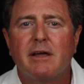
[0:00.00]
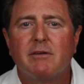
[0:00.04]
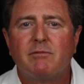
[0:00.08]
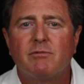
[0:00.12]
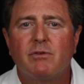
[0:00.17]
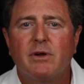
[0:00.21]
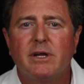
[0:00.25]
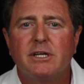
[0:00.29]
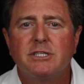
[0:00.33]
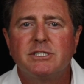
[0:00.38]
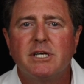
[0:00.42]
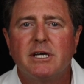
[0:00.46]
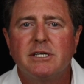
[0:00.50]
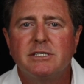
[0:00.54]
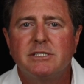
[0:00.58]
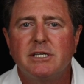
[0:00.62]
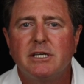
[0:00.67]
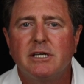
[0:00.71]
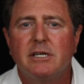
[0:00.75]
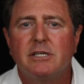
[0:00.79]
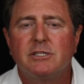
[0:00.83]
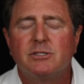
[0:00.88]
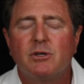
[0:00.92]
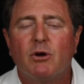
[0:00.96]
that
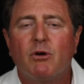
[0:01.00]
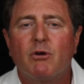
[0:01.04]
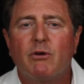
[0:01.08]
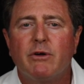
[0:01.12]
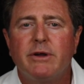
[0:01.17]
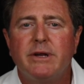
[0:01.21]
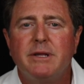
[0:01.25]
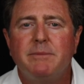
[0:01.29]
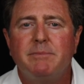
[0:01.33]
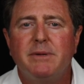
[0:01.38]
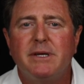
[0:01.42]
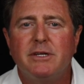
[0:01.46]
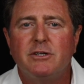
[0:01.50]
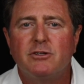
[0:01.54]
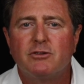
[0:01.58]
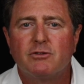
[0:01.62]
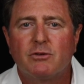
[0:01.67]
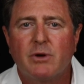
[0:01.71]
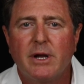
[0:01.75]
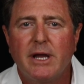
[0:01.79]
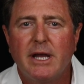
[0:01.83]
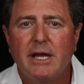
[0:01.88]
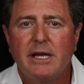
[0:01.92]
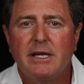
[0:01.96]
franchisee has already been
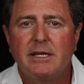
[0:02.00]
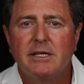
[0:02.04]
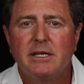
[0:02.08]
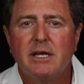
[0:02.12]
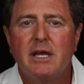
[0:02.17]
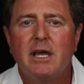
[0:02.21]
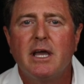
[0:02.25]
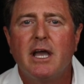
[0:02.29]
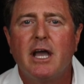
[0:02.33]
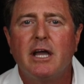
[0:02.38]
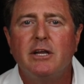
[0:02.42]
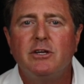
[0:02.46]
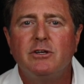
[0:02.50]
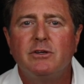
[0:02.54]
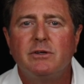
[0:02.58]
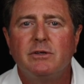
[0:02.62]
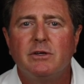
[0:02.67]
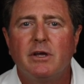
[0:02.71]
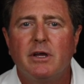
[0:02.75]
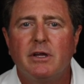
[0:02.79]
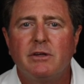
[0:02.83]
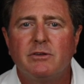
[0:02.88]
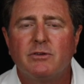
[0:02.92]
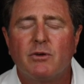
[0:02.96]
trained and
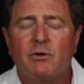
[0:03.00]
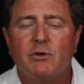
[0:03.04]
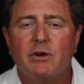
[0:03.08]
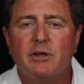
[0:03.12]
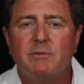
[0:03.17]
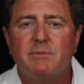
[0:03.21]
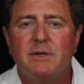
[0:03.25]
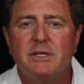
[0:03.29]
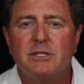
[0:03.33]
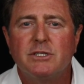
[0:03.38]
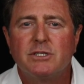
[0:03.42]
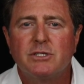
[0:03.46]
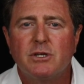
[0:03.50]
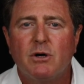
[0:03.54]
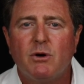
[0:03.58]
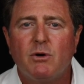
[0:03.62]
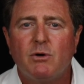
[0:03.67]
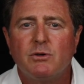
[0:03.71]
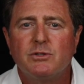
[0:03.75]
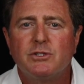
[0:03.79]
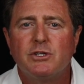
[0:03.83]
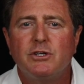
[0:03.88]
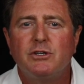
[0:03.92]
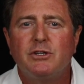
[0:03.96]
it's already been
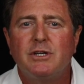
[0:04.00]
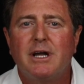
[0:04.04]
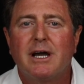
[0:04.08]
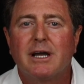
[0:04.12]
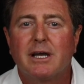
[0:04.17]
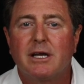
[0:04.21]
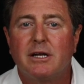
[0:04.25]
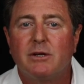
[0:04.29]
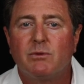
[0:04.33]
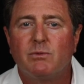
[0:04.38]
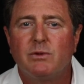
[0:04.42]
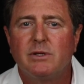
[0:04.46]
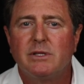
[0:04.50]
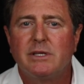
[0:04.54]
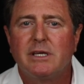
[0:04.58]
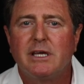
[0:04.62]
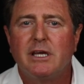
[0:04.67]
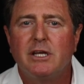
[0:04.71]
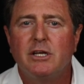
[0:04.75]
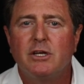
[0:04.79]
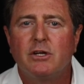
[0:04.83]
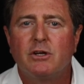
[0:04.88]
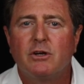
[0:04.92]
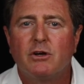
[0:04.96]
sold, so you're not going to
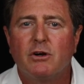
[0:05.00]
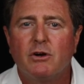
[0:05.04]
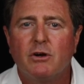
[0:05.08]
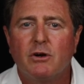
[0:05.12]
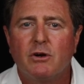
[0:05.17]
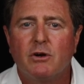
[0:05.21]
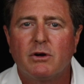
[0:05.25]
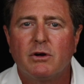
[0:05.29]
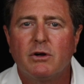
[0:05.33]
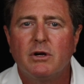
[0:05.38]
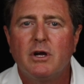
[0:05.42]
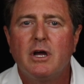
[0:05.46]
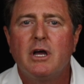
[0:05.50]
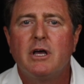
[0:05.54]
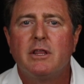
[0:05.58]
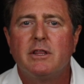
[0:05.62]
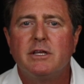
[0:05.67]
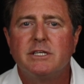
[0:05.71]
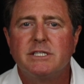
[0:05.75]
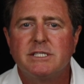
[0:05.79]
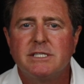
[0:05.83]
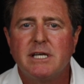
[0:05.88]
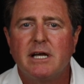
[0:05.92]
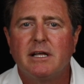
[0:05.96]
really incur
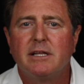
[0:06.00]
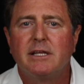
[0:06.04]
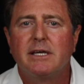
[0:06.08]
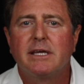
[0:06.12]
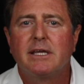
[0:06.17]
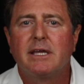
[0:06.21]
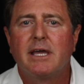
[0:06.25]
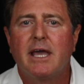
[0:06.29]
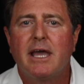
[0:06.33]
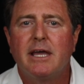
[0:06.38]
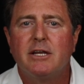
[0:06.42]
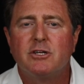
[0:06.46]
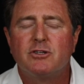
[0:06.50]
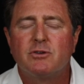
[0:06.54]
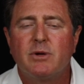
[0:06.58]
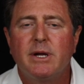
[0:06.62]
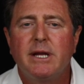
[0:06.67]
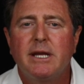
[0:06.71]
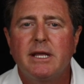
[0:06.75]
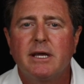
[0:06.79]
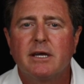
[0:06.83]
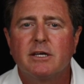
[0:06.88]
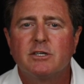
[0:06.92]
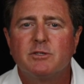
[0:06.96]
the selling and
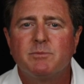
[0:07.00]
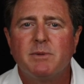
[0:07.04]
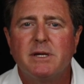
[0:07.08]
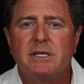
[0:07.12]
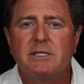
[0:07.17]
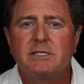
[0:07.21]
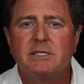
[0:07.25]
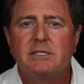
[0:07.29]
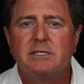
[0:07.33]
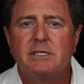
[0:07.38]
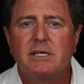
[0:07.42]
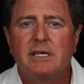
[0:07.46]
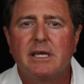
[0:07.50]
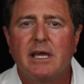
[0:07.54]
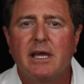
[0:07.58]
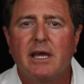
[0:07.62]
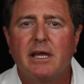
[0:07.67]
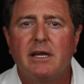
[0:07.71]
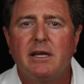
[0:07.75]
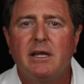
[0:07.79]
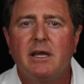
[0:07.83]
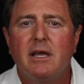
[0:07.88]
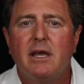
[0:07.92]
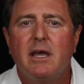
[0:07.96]
training expenses
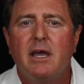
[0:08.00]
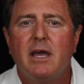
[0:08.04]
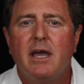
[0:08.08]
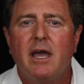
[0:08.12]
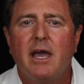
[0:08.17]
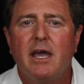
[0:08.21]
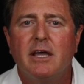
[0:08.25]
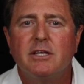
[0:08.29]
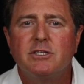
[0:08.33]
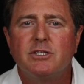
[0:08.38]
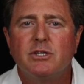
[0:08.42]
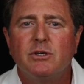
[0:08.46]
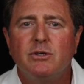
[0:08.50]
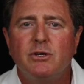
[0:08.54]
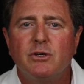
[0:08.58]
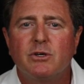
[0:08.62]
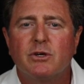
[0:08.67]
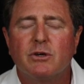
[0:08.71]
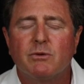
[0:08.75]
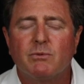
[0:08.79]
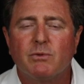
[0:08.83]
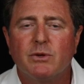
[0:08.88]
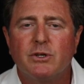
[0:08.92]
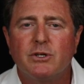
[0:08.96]
again, and so you
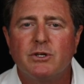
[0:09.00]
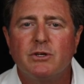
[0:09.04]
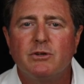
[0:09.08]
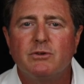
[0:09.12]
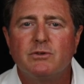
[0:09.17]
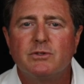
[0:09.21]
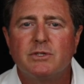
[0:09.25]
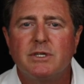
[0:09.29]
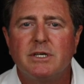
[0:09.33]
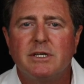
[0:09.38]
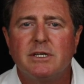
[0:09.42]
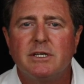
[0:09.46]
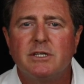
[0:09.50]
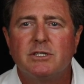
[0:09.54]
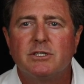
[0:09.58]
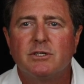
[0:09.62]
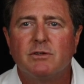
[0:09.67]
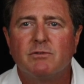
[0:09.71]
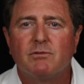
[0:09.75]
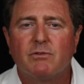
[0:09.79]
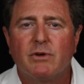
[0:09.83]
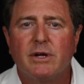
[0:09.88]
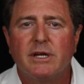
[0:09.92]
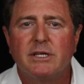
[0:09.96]
can reduce the
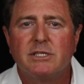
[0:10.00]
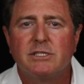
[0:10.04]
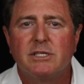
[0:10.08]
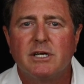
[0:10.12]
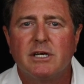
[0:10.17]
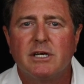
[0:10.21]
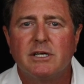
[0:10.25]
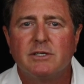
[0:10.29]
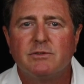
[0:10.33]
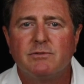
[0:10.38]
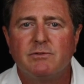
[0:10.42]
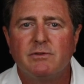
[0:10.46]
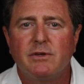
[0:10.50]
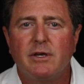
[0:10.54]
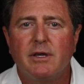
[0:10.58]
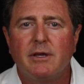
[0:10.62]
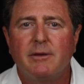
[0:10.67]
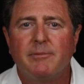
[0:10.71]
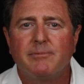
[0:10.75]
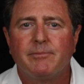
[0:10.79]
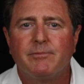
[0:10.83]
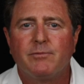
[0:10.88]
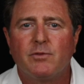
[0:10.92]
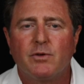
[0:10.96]
initial franchise
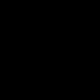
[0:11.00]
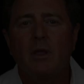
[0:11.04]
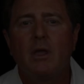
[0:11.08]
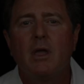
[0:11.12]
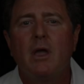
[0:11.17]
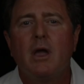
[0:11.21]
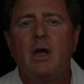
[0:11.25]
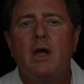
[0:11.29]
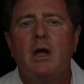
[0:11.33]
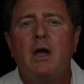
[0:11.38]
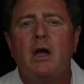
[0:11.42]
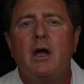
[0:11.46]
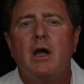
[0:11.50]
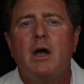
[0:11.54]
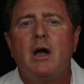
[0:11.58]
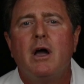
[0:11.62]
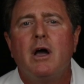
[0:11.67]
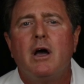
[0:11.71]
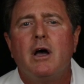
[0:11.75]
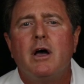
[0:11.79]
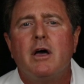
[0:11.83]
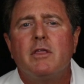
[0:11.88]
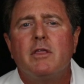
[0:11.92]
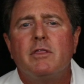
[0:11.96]
fee for that reason.
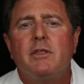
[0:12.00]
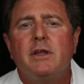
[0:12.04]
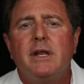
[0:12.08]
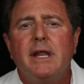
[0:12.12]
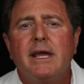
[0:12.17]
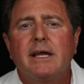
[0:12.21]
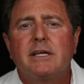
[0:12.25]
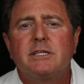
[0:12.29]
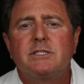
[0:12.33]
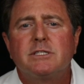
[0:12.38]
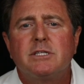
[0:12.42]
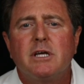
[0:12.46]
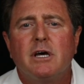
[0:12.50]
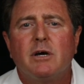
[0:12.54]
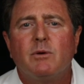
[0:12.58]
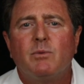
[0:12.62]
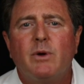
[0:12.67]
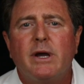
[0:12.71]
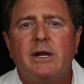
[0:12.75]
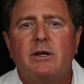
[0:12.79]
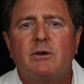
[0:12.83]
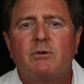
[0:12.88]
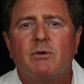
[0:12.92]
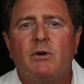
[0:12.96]
The next
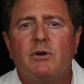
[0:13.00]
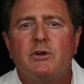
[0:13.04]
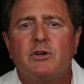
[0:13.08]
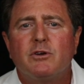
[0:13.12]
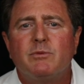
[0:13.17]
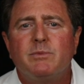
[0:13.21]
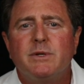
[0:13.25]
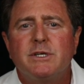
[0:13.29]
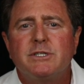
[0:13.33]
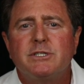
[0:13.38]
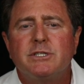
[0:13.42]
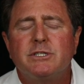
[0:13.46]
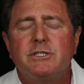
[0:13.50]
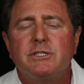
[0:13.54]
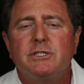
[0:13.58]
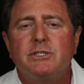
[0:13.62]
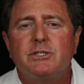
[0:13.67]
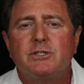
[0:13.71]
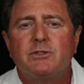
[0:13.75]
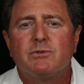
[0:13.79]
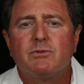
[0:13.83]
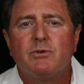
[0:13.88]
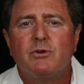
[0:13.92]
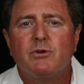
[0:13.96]
way to grow your business
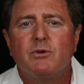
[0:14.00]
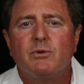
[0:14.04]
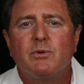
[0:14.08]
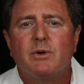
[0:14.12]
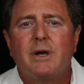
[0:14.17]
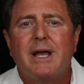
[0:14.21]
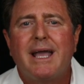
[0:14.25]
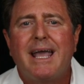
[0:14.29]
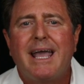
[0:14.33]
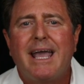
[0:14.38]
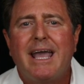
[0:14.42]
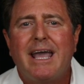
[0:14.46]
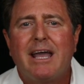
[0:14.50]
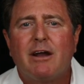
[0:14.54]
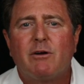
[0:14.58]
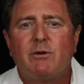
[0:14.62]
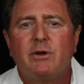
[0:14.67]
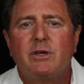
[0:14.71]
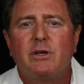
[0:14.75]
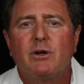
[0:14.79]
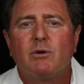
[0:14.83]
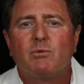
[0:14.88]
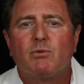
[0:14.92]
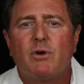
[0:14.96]
is through
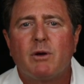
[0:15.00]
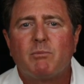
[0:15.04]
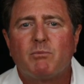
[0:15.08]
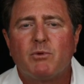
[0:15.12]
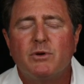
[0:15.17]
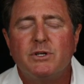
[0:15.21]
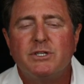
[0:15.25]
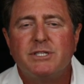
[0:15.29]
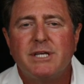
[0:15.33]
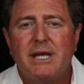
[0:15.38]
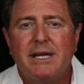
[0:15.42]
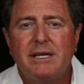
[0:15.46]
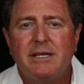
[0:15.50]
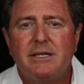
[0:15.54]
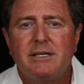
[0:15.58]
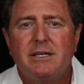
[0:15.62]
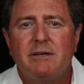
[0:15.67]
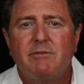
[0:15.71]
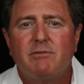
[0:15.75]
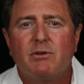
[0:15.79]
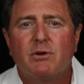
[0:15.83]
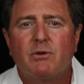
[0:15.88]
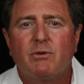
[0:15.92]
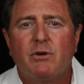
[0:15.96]
area
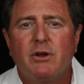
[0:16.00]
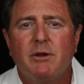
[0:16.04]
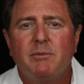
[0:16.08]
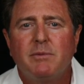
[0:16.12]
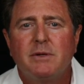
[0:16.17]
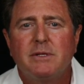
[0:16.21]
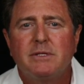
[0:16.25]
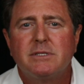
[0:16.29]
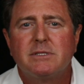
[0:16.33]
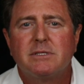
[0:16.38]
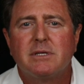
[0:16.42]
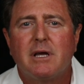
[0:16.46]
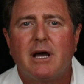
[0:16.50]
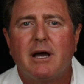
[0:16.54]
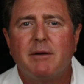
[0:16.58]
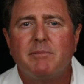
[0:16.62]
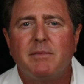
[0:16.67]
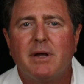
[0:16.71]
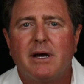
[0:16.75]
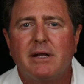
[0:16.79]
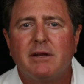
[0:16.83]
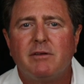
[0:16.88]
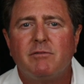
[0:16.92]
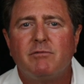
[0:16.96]
representative agreements.
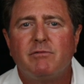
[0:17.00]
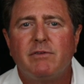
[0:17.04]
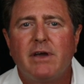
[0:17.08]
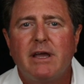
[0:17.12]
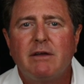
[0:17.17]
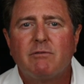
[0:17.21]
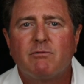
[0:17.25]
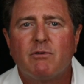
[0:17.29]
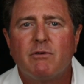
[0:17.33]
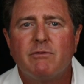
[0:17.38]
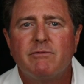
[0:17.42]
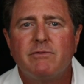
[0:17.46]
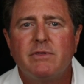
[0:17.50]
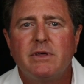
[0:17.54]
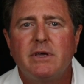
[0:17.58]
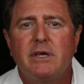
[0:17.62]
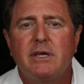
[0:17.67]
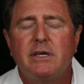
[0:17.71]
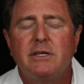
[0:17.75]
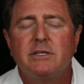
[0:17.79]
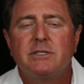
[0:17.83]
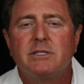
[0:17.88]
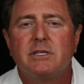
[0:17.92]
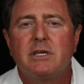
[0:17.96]
I'm not in favor of
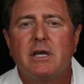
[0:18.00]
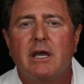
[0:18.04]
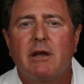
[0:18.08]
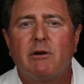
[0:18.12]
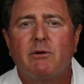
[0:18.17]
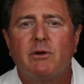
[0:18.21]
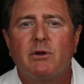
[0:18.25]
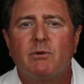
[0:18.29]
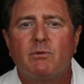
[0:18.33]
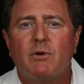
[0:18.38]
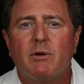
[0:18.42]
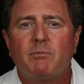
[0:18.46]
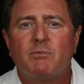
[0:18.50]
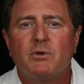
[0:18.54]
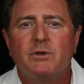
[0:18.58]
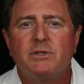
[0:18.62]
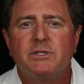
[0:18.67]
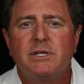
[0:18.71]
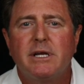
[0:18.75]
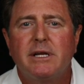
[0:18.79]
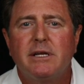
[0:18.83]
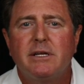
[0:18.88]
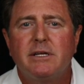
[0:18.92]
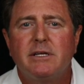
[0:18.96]
these. Area
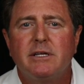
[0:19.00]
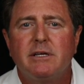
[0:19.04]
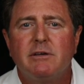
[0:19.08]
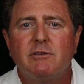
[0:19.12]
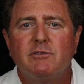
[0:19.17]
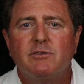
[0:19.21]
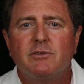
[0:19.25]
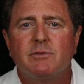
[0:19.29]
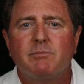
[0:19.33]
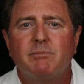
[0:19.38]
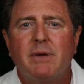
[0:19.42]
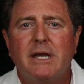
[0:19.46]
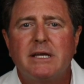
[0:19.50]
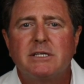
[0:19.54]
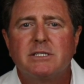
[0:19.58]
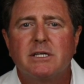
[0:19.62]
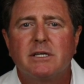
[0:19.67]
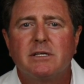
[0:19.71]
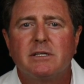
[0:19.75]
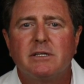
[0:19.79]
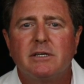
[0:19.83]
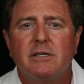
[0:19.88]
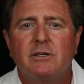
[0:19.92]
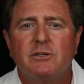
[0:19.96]
representatives
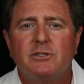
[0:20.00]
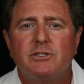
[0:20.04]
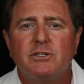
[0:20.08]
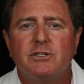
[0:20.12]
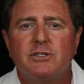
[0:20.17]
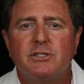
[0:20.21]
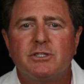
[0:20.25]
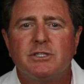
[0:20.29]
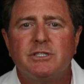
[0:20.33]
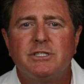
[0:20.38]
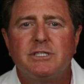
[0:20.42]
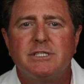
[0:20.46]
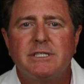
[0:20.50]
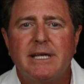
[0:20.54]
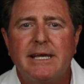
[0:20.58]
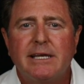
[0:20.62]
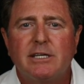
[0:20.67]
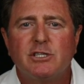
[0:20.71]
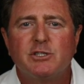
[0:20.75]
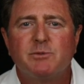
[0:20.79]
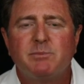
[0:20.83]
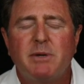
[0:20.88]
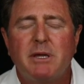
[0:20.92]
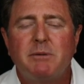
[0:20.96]
basically are just
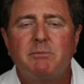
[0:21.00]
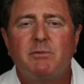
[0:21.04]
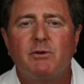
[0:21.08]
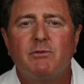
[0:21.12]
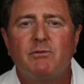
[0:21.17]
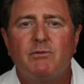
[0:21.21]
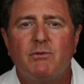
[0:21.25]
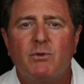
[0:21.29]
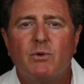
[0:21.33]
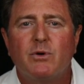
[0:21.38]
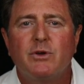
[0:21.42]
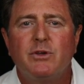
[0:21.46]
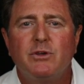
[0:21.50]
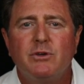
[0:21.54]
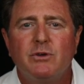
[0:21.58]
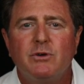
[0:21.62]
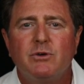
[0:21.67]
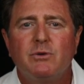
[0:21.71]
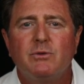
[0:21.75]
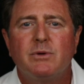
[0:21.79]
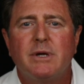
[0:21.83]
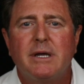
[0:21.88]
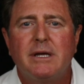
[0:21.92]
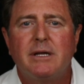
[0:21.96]
salespeople for
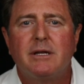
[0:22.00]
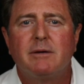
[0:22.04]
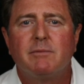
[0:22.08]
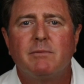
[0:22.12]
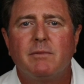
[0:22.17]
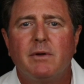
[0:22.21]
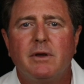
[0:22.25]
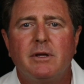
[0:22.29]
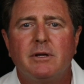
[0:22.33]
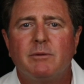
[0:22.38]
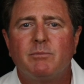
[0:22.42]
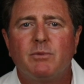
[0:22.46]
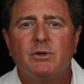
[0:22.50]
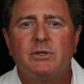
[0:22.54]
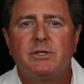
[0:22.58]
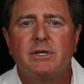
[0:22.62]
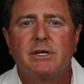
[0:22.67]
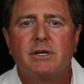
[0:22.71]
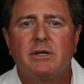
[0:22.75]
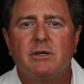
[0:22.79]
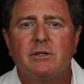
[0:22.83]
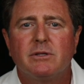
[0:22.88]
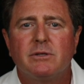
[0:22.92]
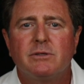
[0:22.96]
you in a
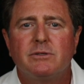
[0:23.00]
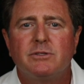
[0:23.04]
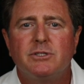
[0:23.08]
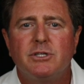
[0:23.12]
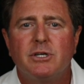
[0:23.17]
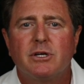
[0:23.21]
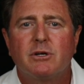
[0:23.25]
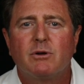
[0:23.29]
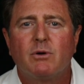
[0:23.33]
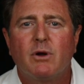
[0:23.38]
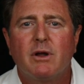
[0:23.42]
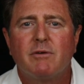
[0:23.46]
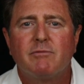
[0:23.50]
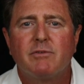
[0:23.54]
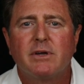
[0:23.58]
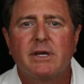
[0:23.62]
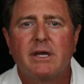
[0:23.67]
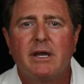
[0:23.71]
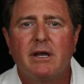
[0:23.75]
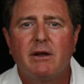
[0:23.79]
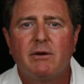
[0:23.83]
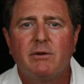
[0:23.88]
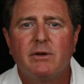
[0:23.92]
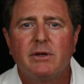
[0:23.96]
particular
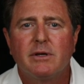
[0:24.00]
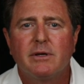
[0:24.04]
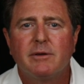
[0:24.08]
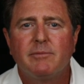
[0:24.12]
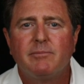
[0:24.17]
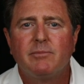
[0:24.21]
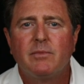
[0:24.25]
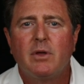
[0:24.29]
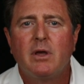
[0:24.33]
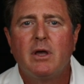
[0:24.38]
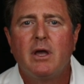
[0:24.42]
geographic area,